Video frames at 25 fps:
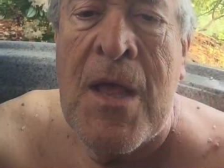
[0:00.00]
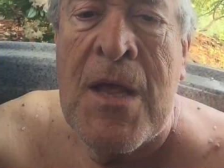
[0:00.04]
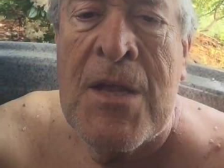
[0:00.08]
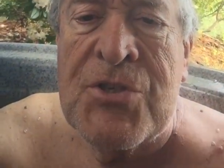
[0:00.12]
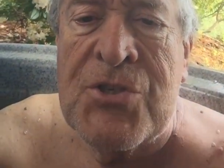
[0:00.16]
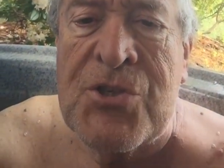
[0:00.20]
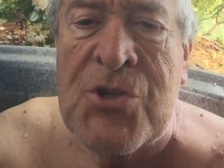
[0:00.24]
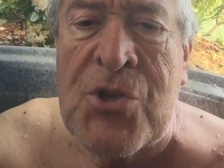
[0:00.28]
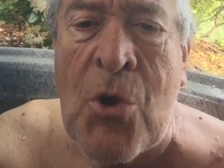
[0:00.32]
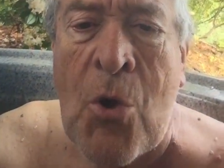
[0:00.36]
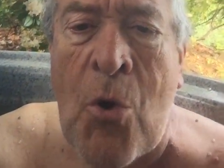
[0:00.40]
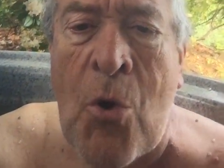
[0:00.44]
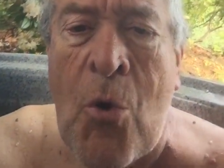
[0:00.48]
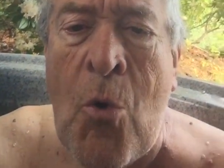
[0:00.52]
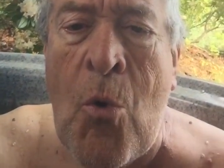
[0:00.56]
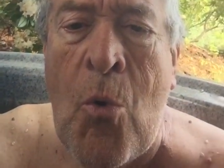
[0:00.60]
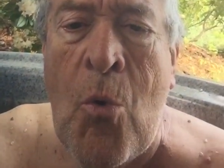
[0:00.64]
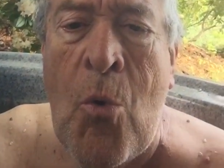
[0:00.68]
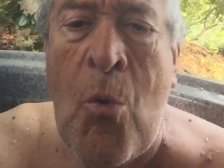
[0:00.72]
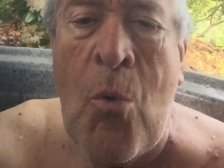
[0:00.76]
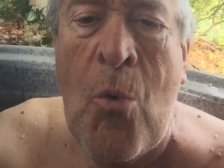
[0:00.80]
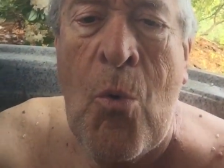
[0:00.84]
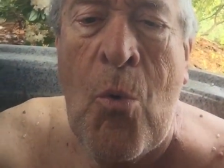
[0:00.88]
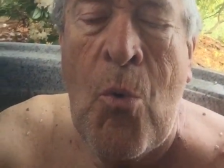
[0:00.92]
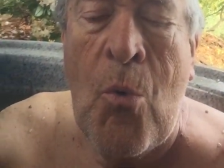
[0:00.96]

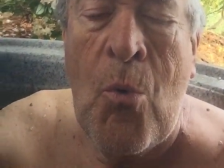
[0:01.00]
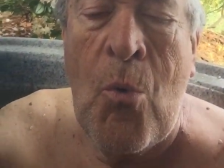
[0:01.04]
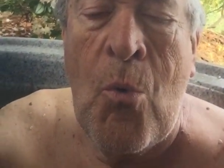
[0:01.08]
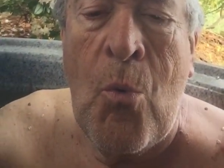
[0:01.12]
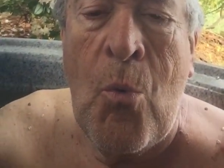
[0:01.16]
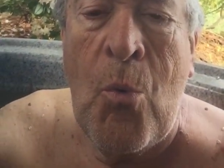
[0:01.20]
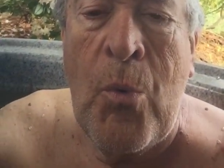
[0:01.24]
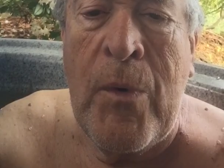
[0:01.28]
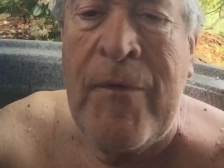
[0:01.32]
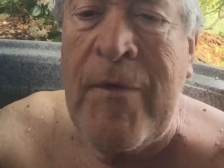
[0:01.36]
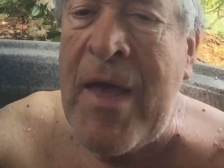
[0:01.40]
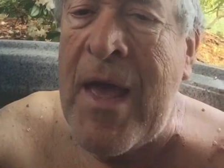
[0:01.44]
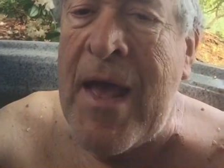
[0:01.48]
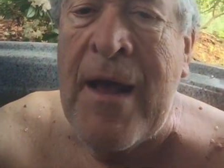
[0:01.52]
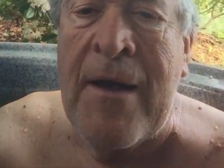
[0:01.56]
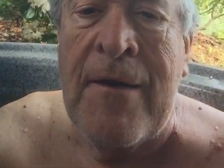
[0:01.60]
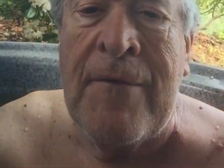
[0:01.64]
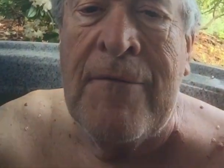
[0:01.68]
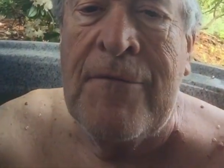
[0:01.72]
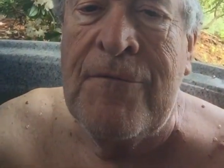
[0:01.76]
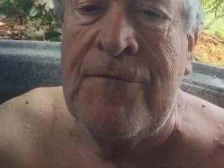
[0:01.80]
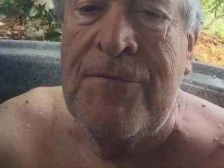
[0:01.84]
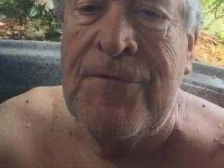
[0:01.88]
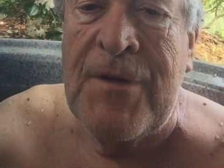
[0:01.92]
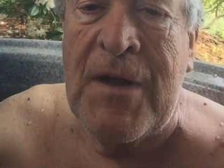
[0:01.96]
So we
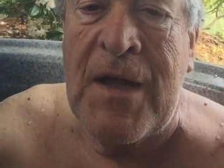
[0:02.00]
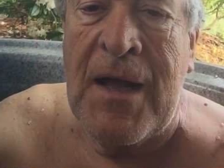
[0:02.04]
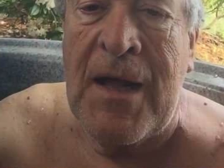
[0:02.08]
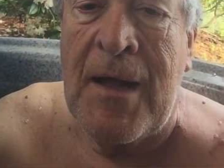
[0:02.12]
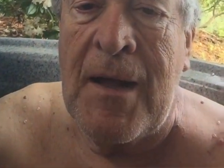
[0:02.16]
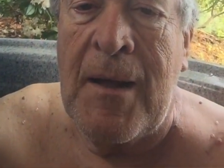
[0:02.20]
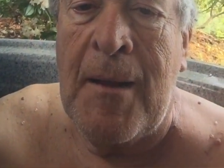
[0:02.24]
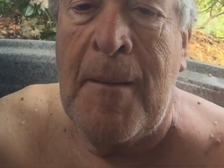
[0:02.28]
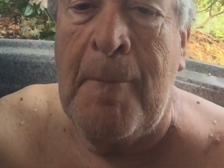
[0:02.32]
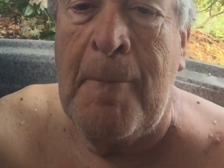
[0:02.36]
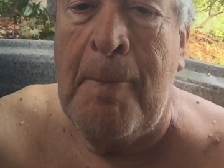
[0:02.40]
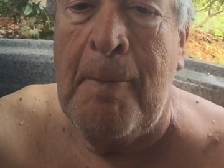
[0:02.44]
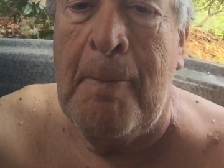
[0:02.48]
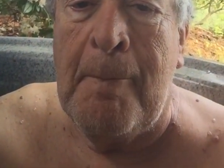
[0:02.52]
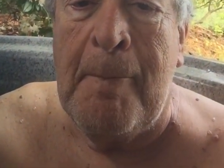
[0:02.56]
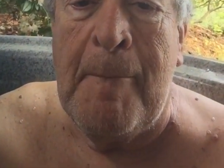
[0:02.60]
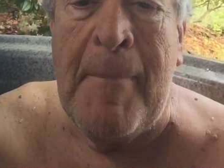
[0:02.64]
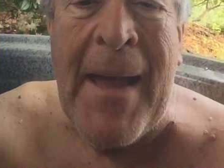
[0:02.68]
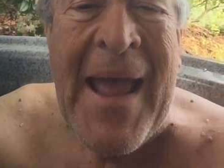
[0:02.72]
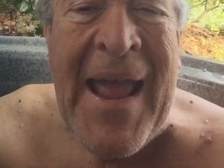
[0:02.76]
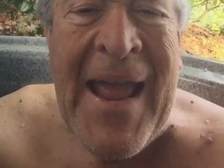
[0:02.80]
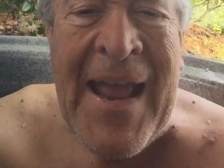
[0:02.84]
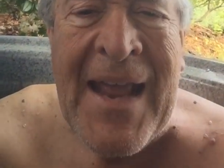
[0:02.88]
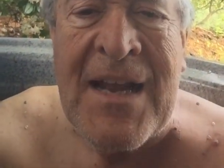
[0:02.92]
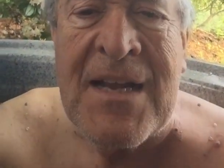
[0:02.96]
have
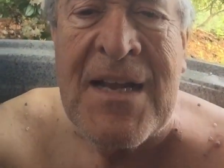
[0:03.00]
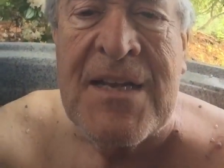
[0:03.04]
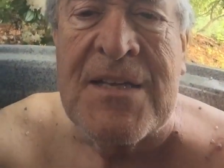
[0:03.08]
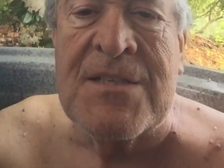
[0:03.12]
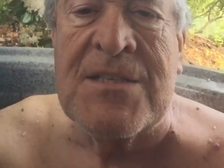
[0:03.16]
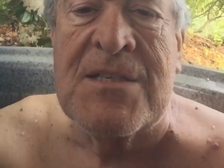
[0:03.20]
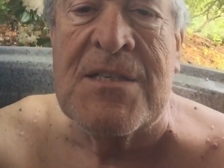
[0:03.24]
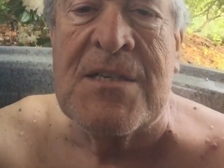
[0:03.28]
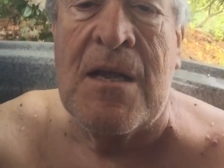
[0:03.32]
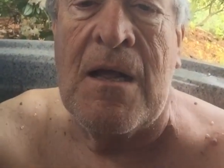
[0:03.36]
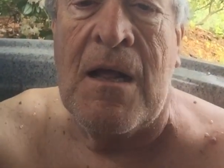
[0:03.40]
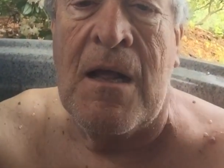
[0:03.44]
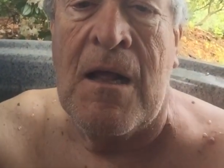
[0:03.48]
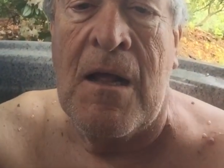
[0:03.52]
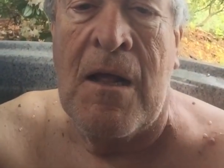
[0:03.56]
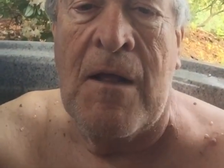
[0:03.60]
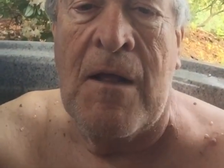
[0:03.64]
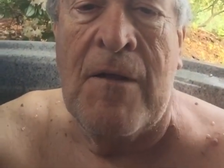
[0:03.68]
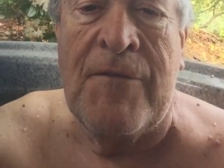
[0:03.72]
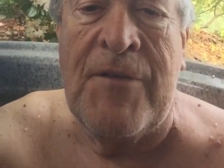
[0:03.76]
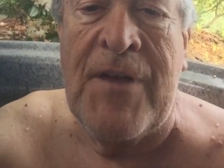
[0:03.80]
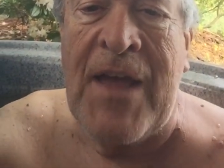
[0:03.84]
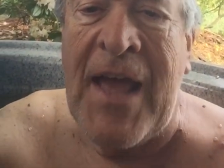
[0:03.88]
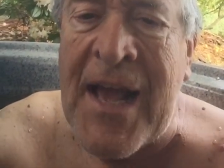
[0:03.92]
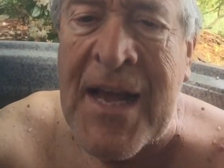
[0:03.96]
banks
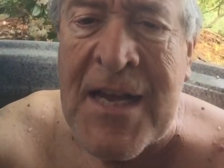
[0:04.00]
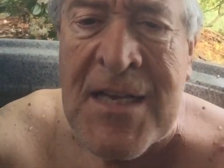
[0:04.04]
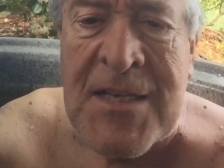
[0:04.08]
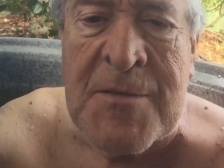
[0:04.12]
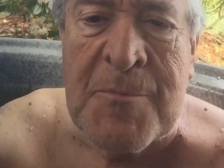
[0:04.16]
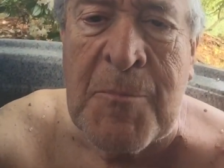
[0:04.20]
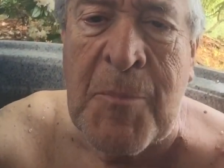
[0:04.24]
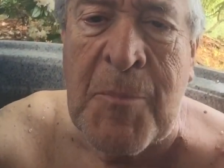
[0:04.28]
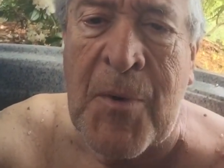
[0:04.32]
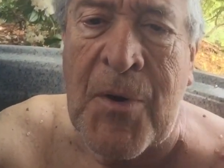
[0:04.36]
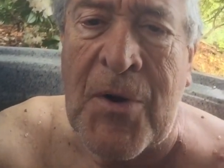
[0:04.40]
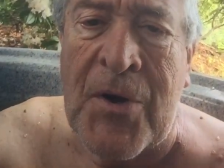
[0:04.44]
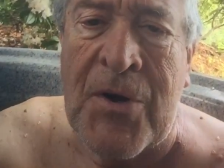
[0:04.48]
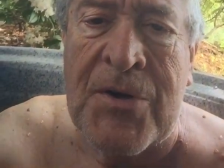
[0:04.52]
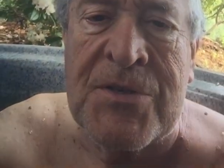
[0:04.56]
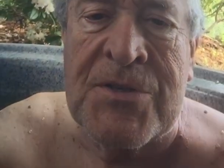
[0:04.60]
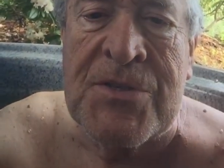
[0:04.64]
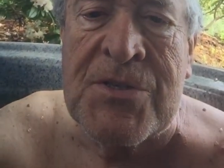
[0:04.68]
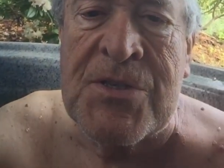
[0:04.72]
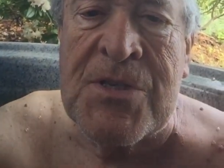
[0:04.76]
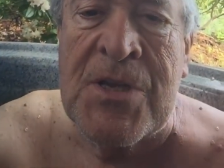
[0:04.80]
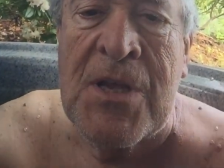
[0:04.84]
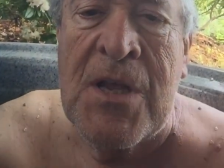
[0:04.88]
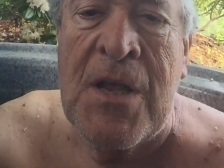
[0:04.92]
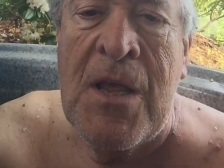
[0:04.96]
of
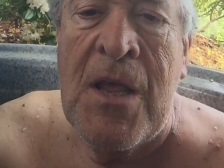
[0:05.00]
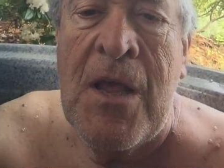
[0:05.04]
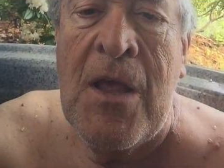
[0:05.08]
experts